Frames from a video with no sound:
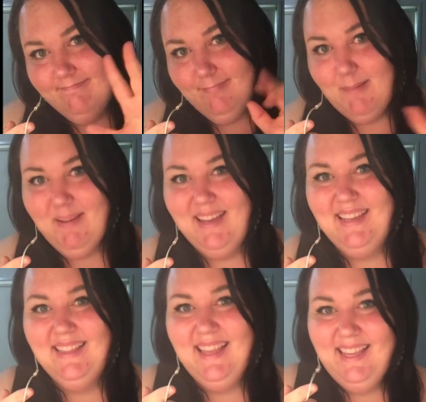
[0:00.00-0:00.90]
bye-bye.
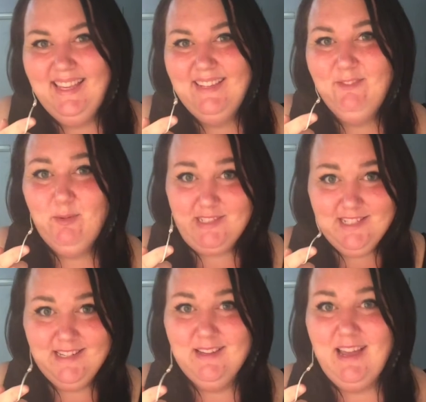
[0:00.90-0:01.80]
Thank you for
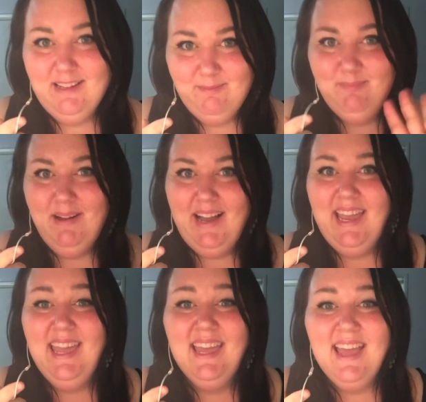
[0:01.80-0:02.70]
watching and
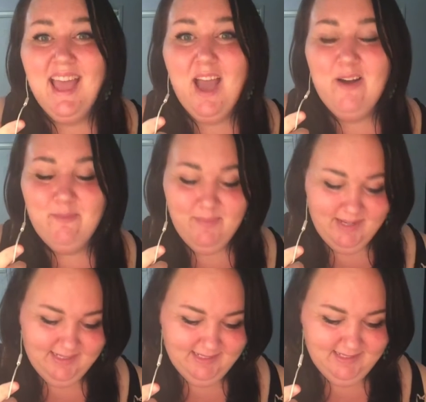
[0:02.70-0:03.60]
bye.
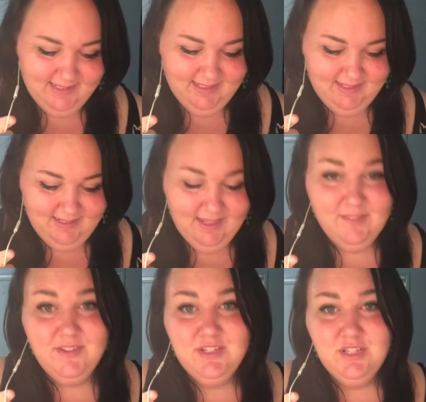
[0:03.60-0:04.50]
But
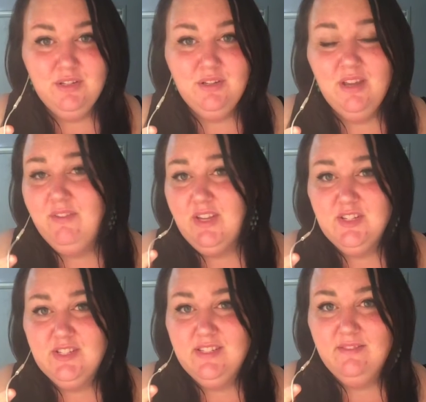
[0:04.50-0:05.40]
if you do, if you're
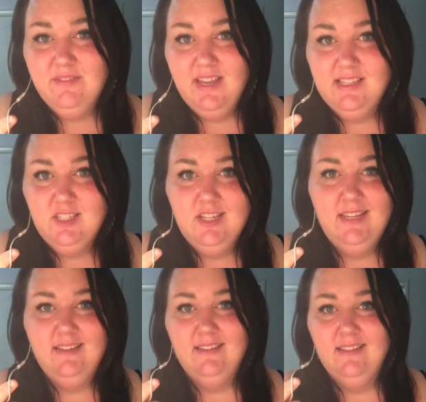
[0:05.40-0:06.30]
interested in VSG
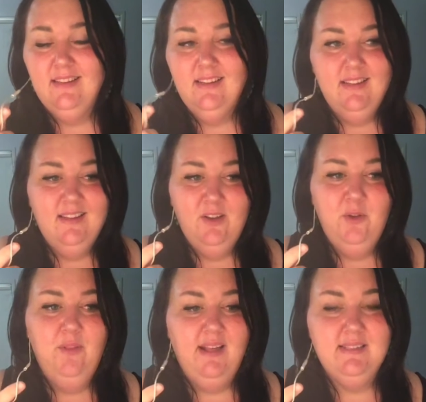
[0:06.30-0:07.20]
and
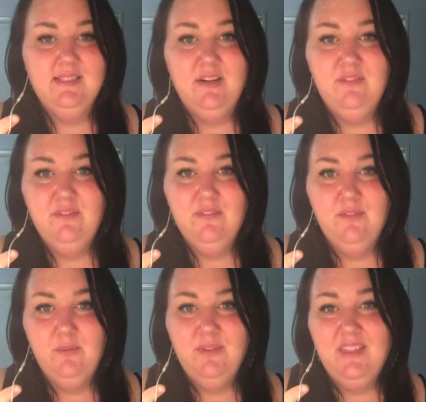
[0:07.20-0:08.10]
all that stuff
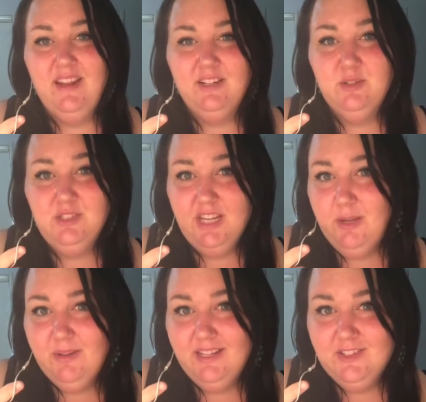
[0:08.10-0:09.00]
with an actual
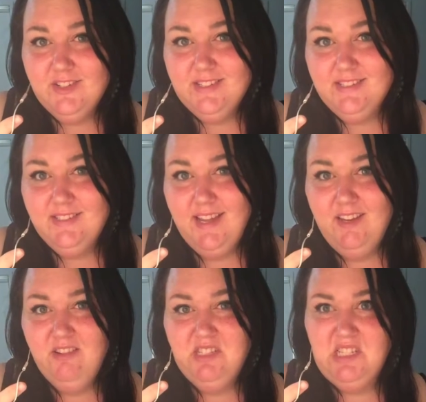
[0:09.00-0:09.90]
genuine interest and
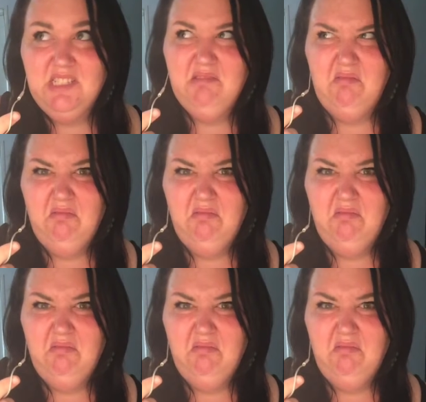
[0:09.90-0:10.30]
not just,